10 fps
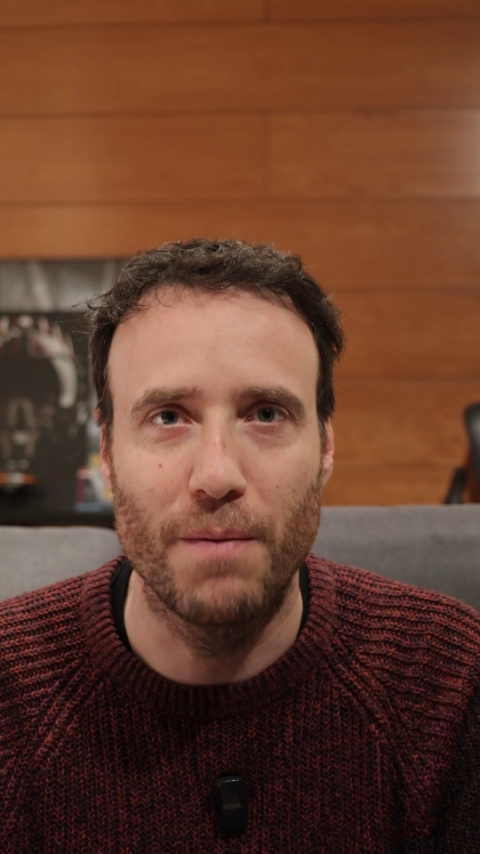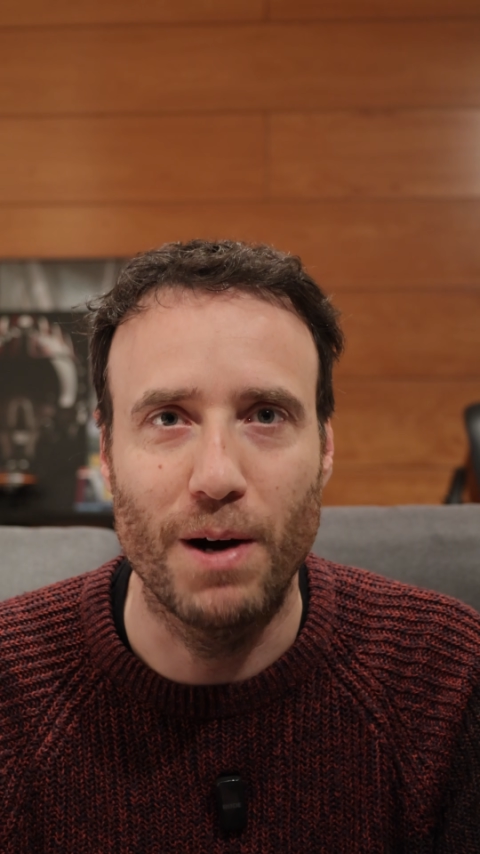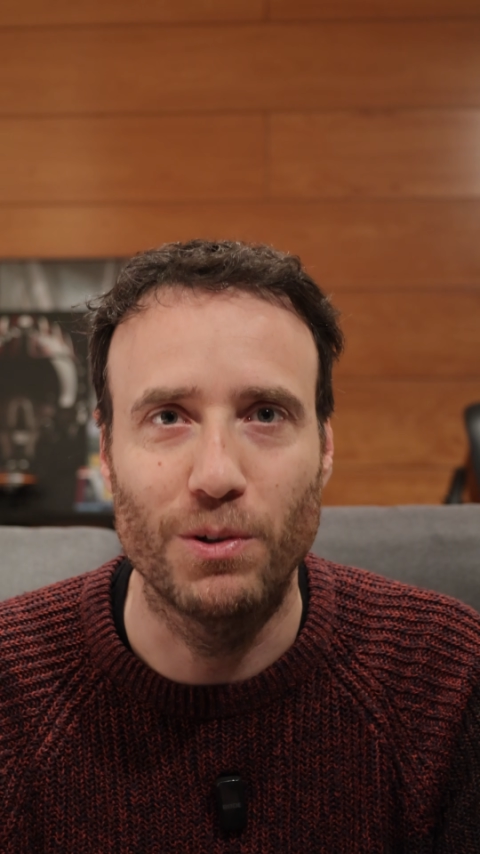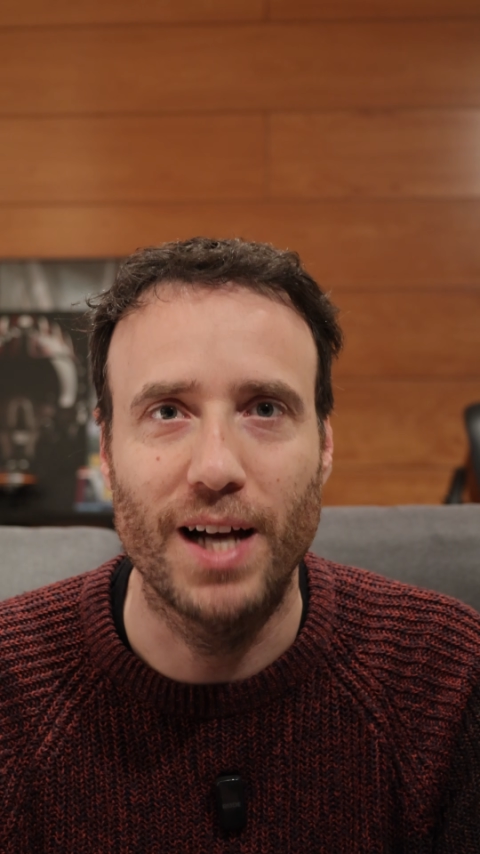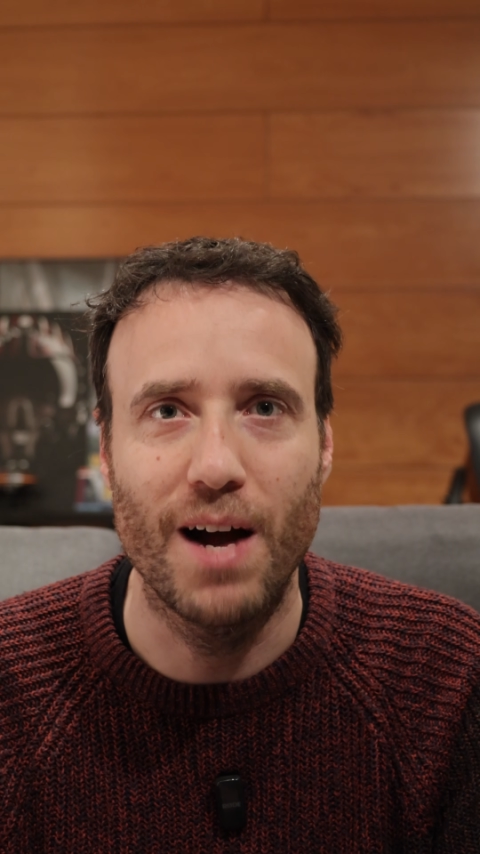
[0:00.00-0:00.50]

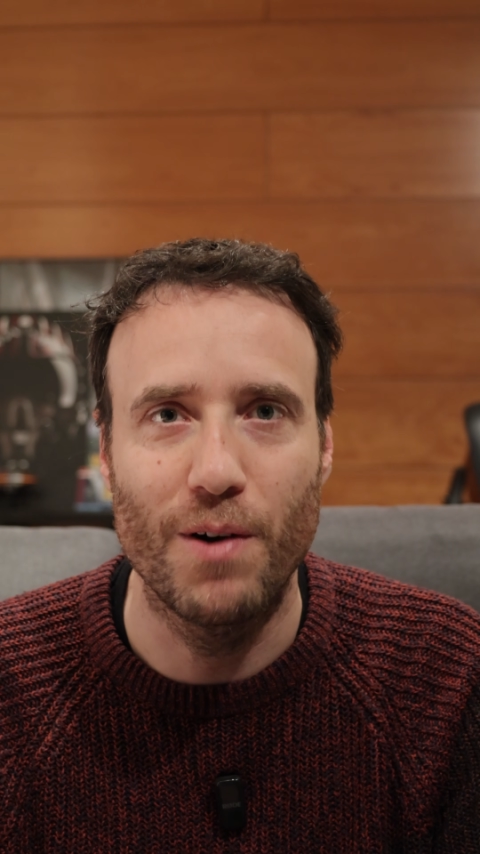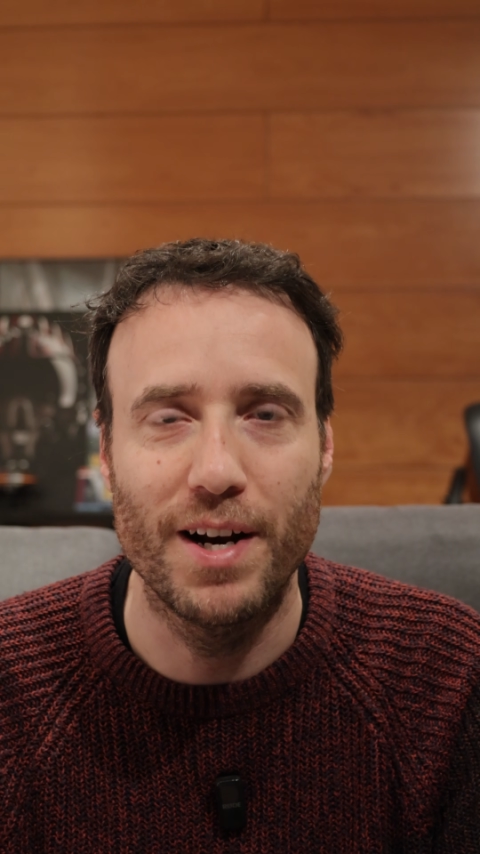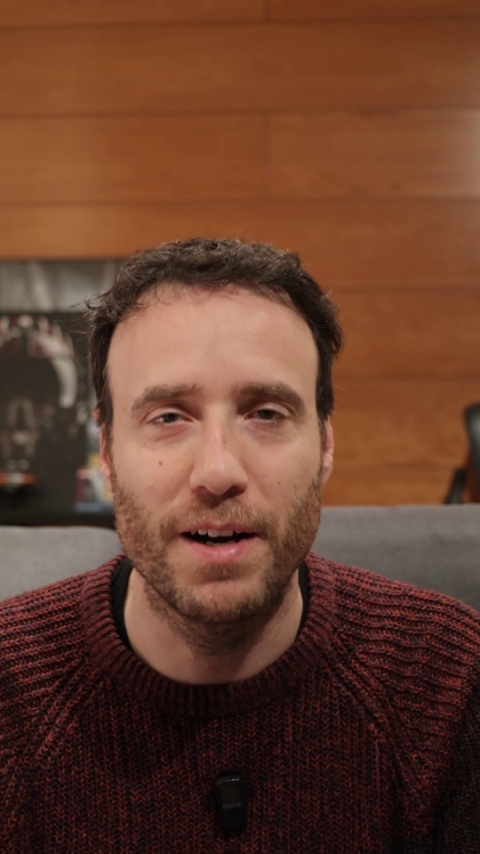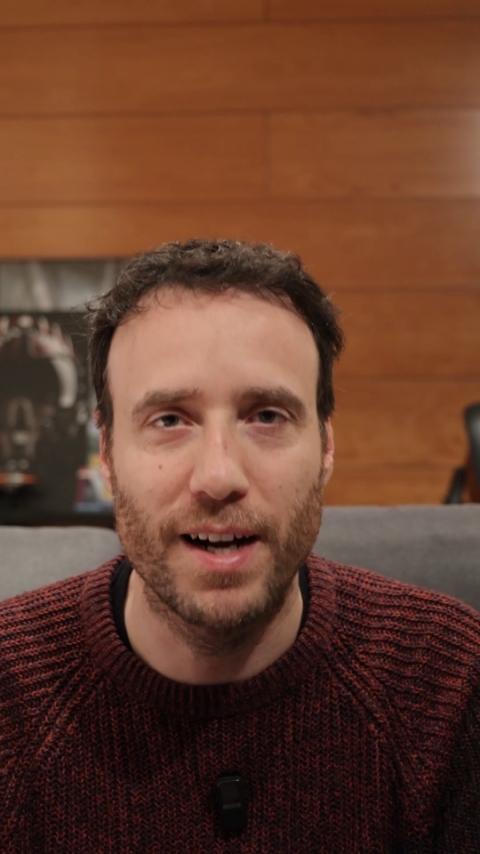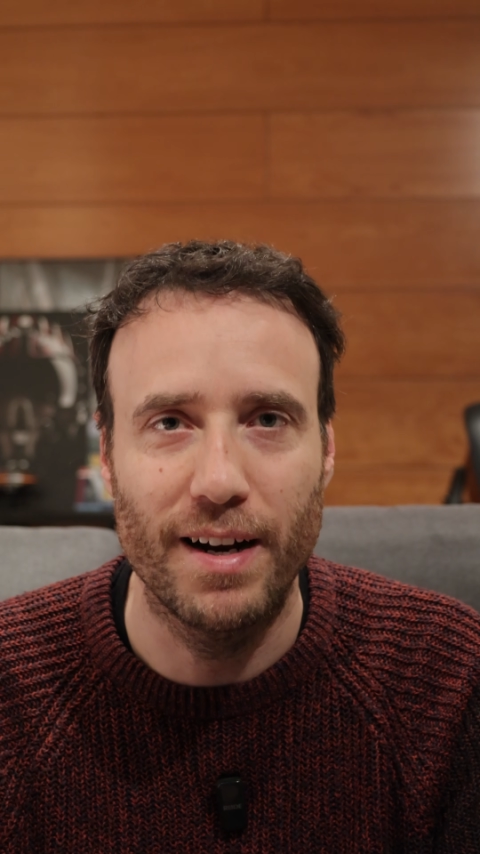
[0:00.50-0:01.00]
about how
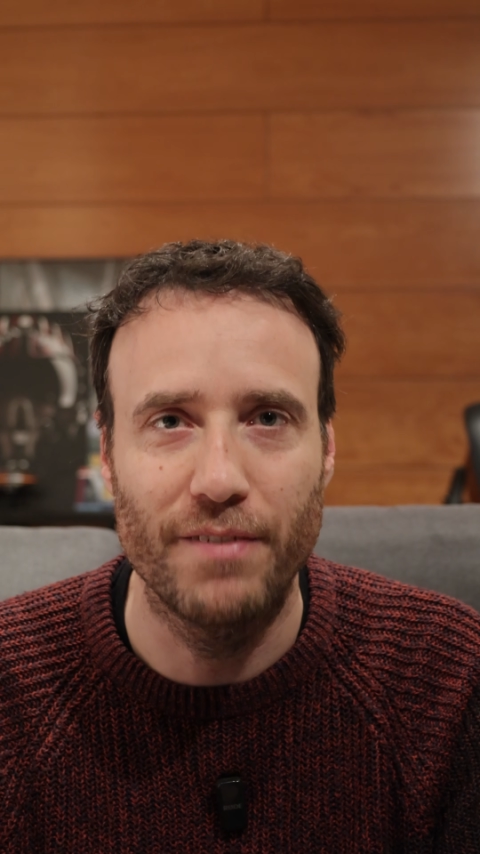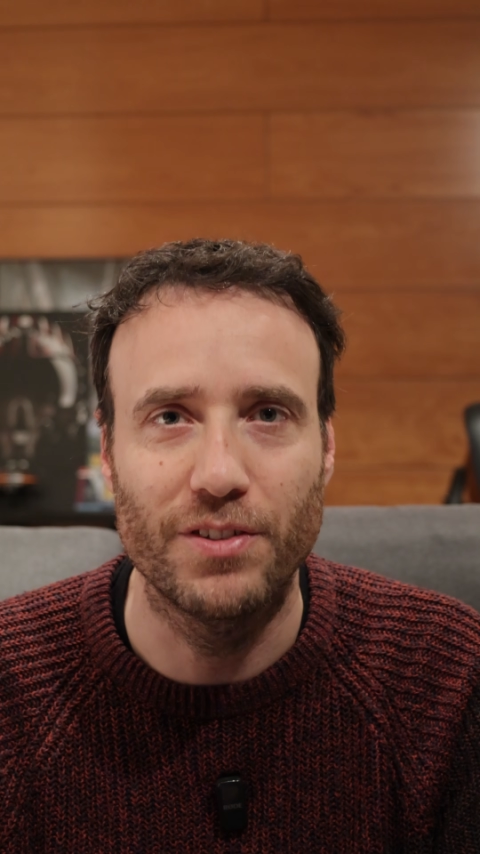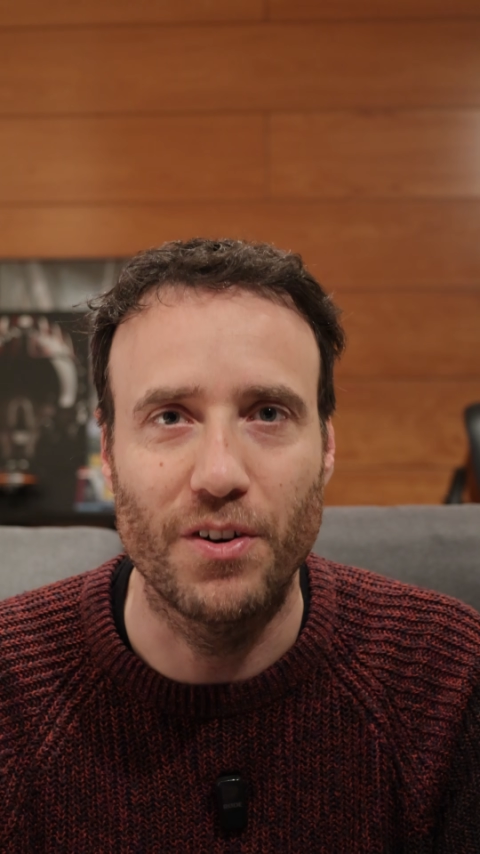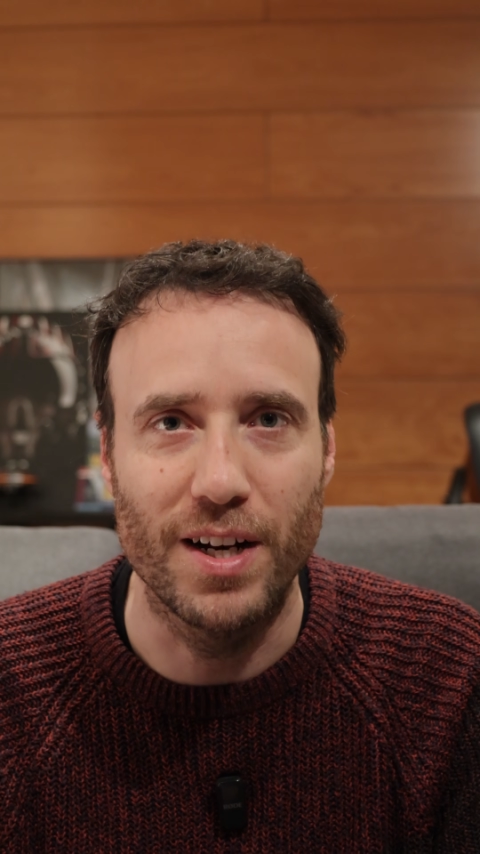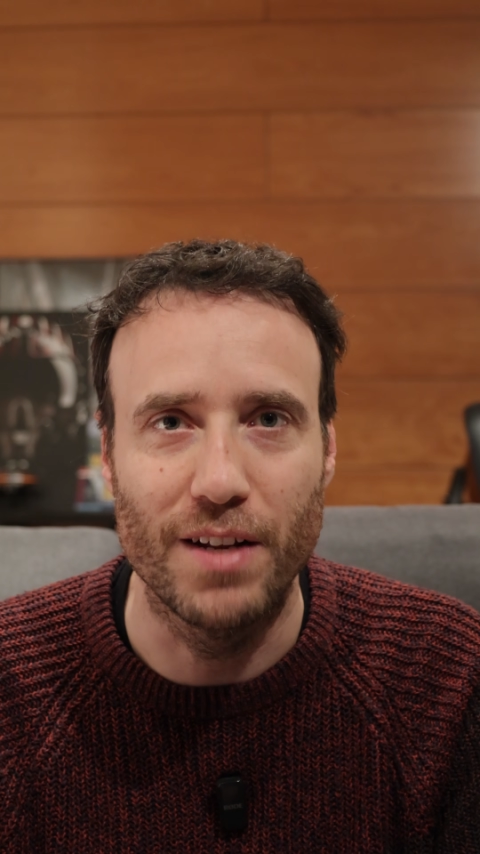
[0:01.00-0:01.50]
an
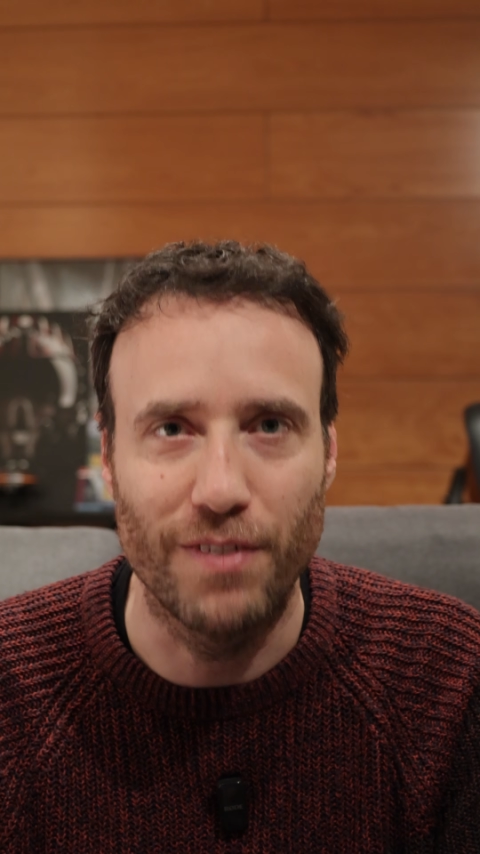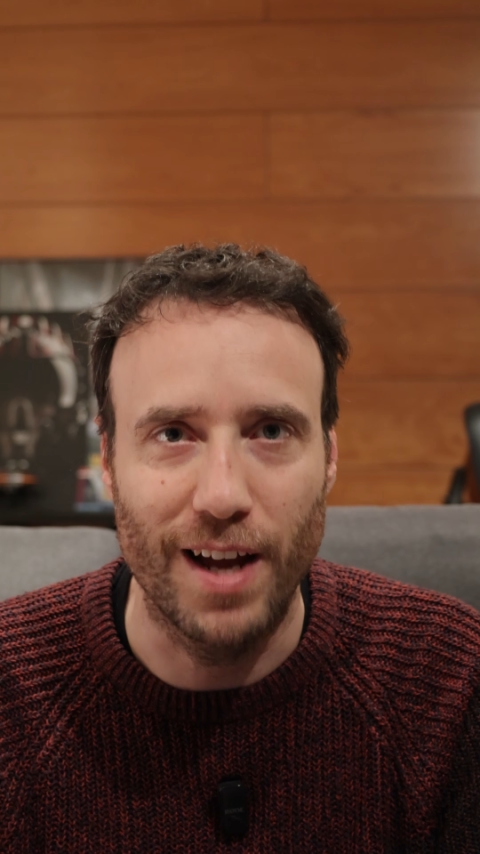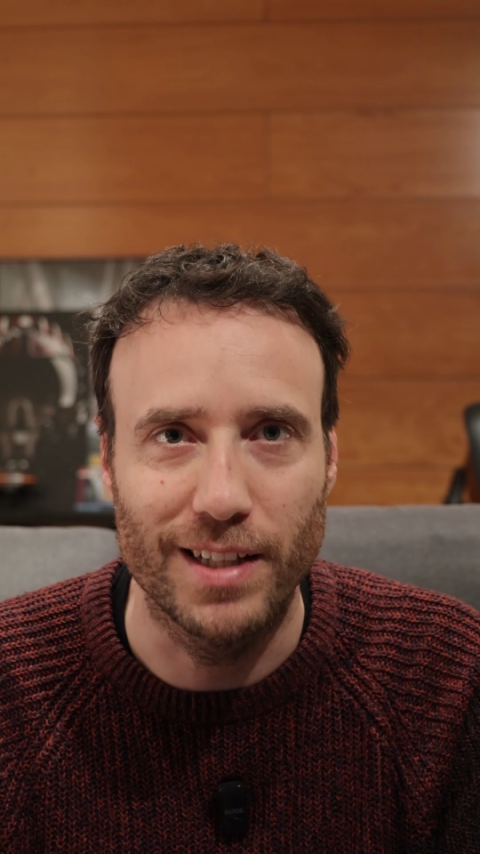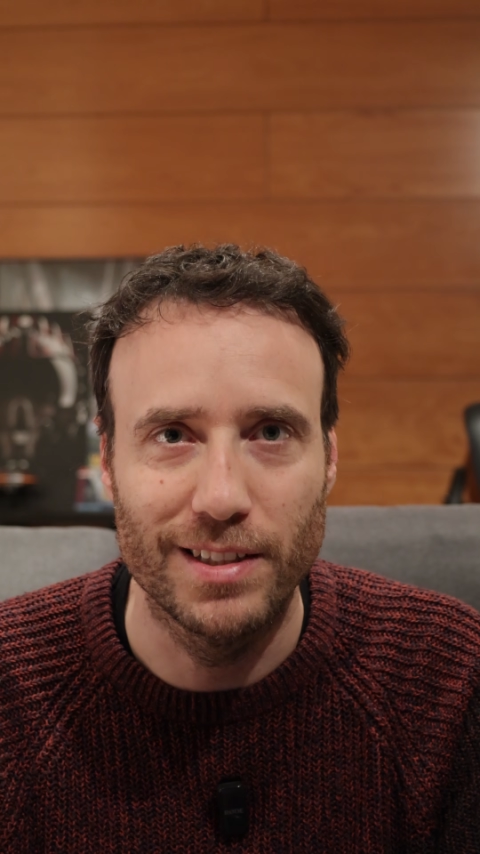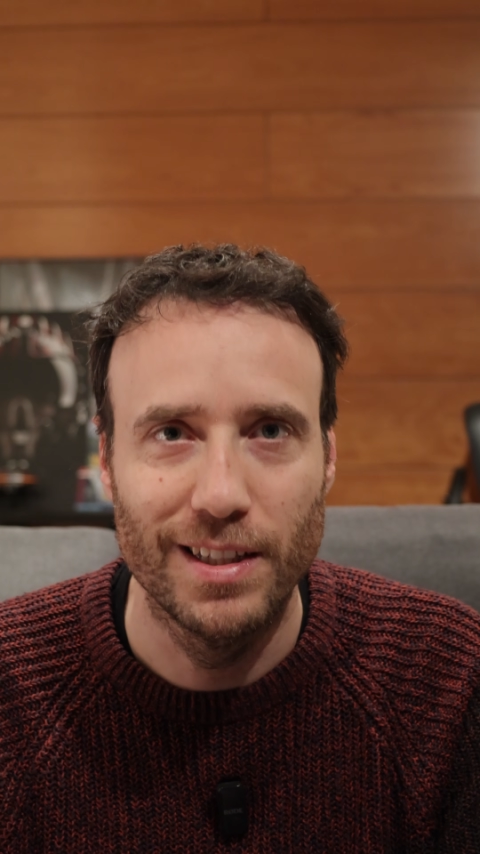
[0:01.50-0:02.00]
aircraft really
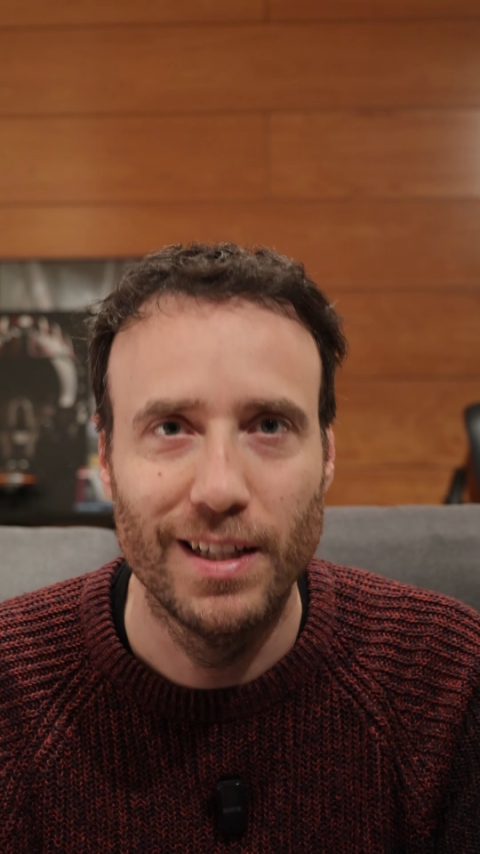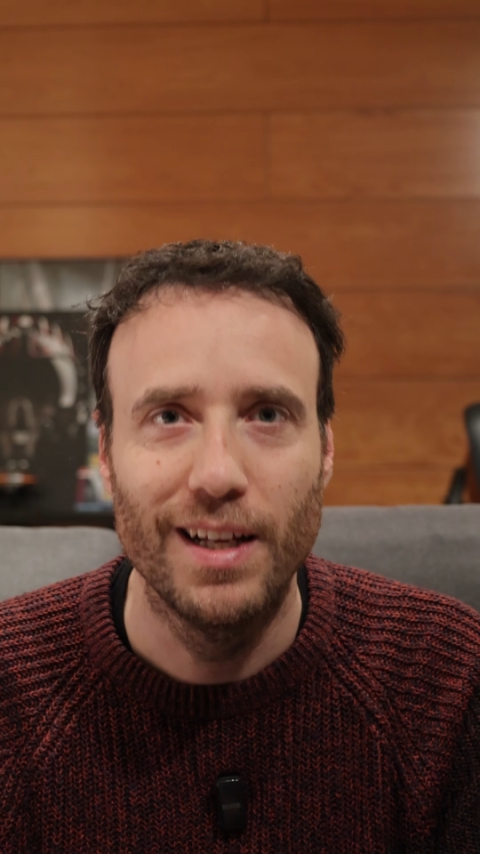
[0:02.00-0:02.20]
flies.